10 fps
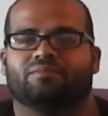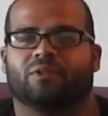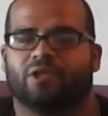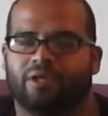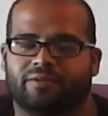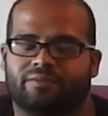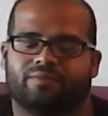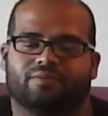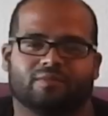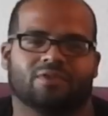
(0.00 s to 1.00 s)
But yeah.
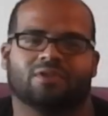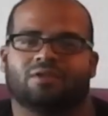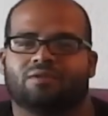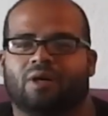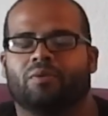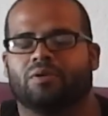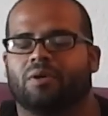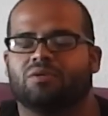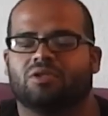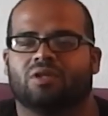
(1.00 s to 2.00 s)
So
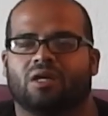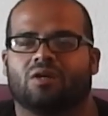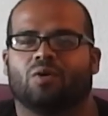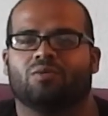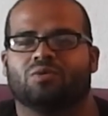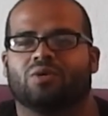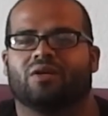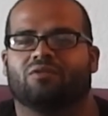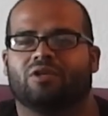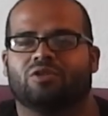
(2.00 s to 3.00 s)
I'm sure Nike Kobe's will
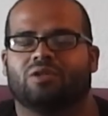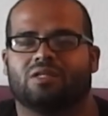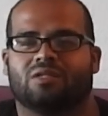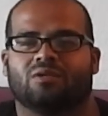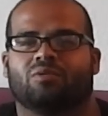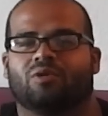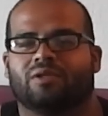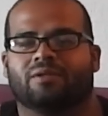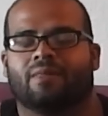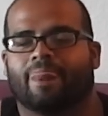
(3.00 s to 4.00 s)
get retroed at some point.